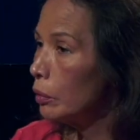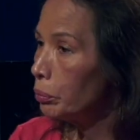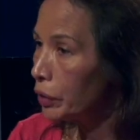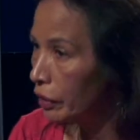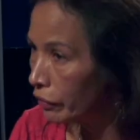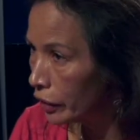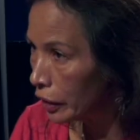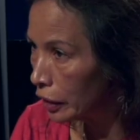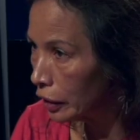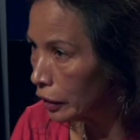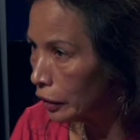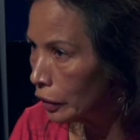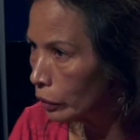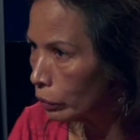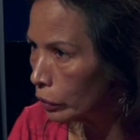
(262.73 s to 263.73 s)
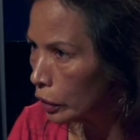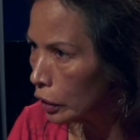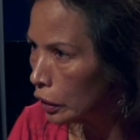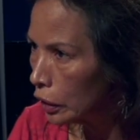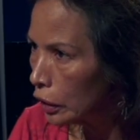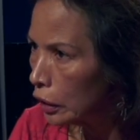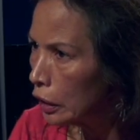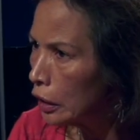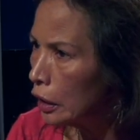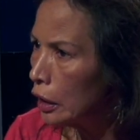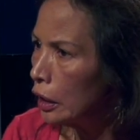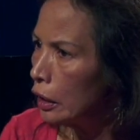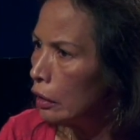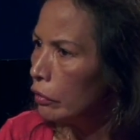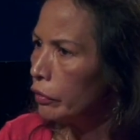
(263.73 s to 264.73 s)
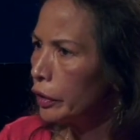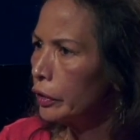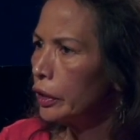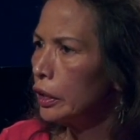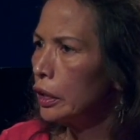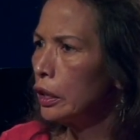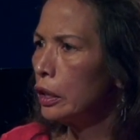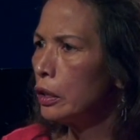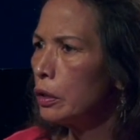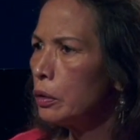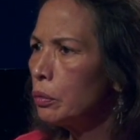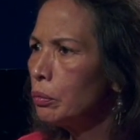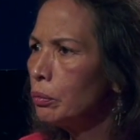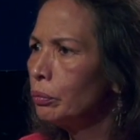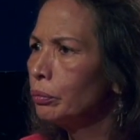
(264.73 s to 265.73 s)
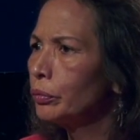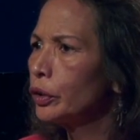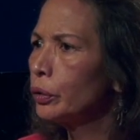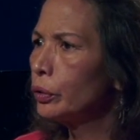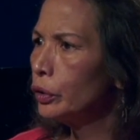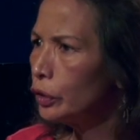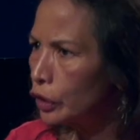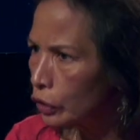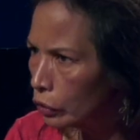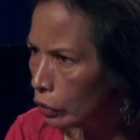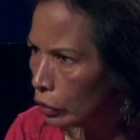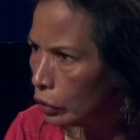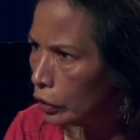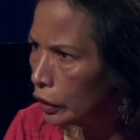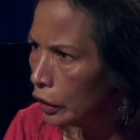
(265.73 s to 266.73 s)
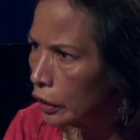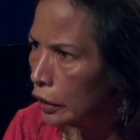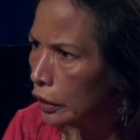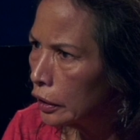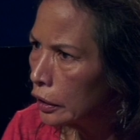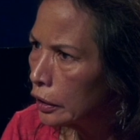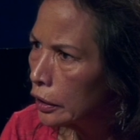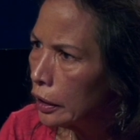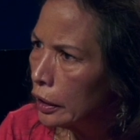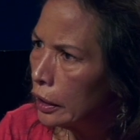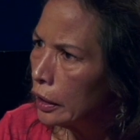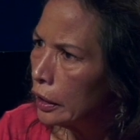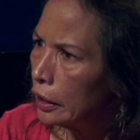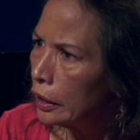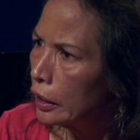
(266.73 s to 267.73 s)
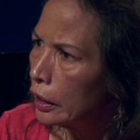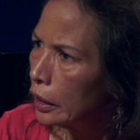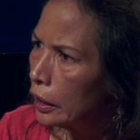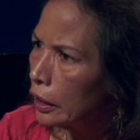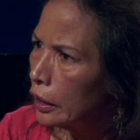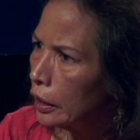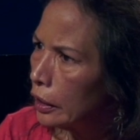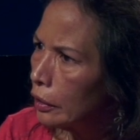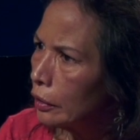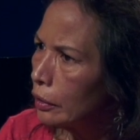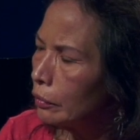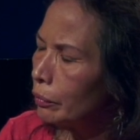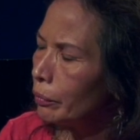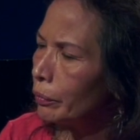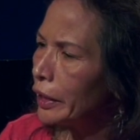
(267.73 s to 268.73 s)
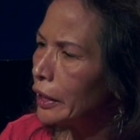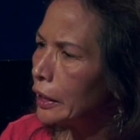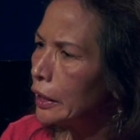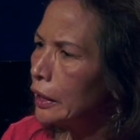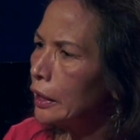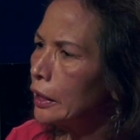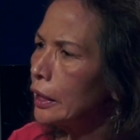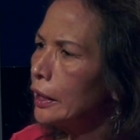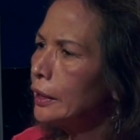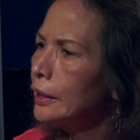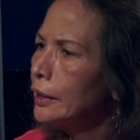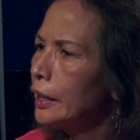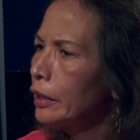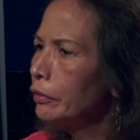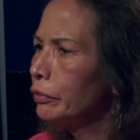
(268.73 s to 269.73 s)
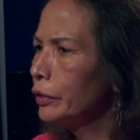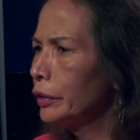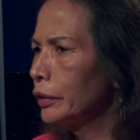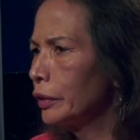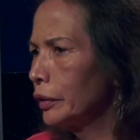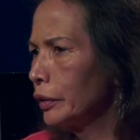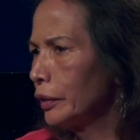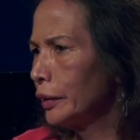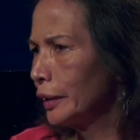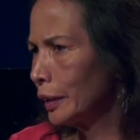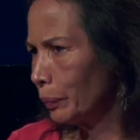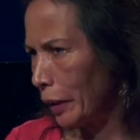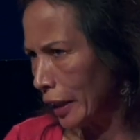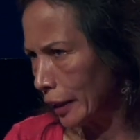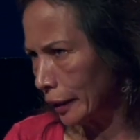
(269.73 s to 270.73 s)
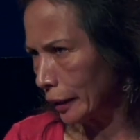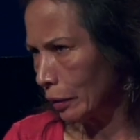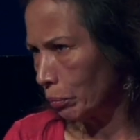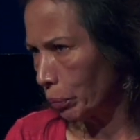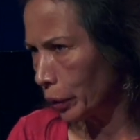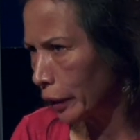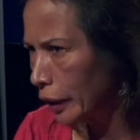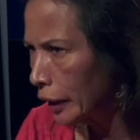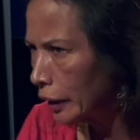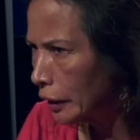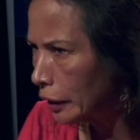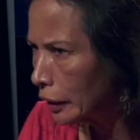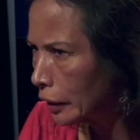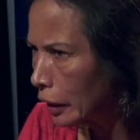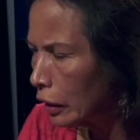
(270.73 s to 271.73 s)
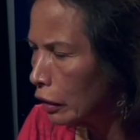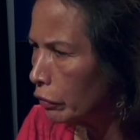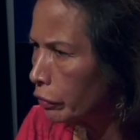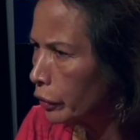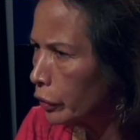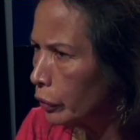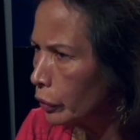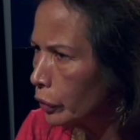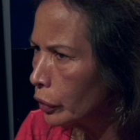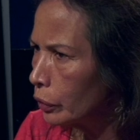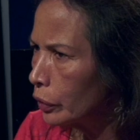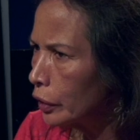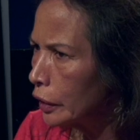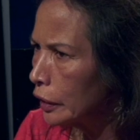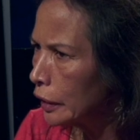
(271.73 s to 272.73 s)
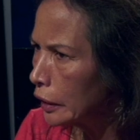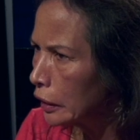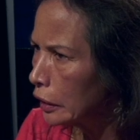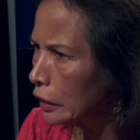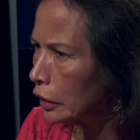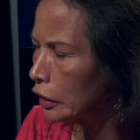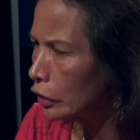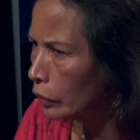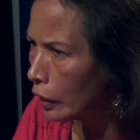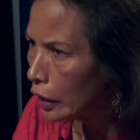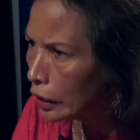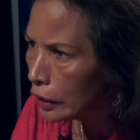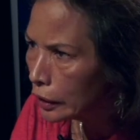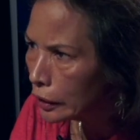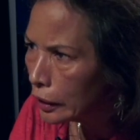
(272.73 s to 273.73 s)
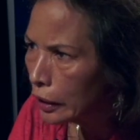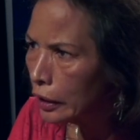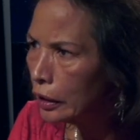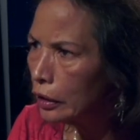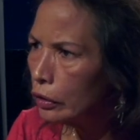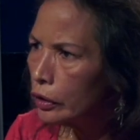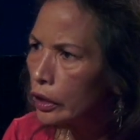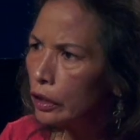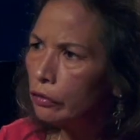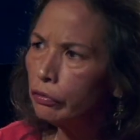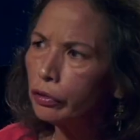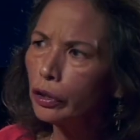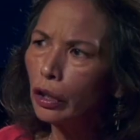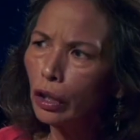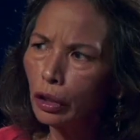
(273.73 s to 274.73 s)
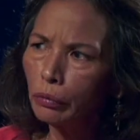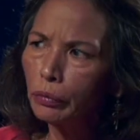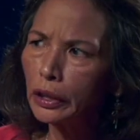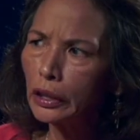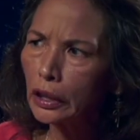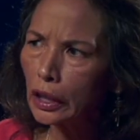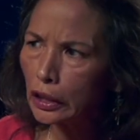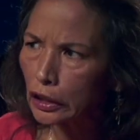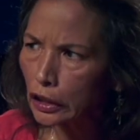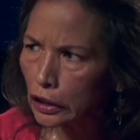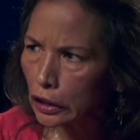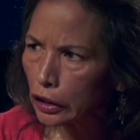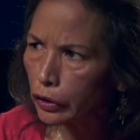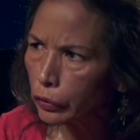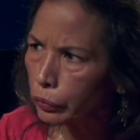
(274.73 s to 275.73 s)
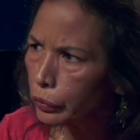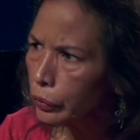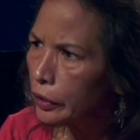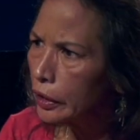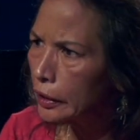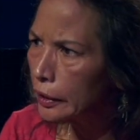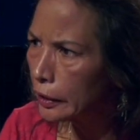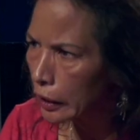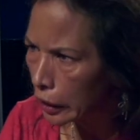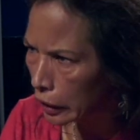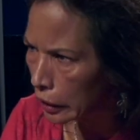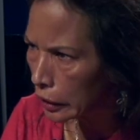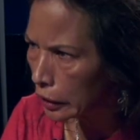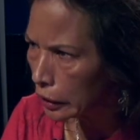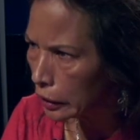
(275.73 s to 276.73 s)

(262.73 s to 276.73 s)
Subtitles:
Pivot is really very crucial in making a safer space and place for those who are addicted to drugs and looking for harm reduction through insight.